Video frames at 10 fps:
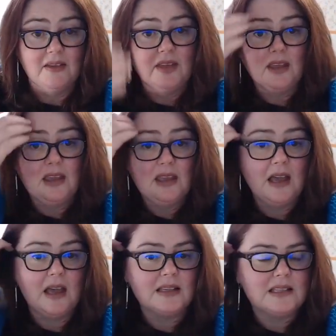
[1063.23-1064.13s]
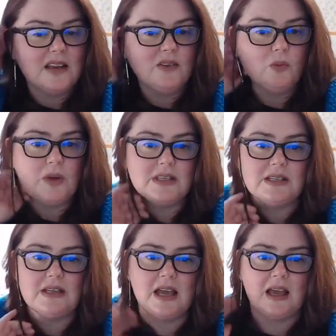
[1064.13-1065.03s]
the Stephen
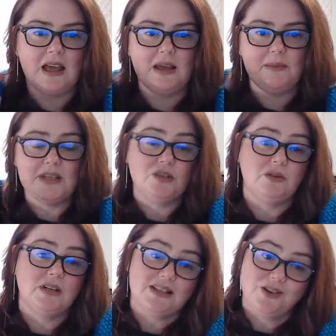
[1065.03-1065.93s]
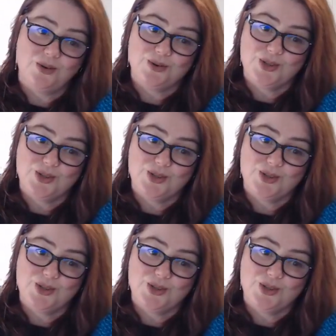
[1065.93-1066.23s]
West Mystery Knit Along,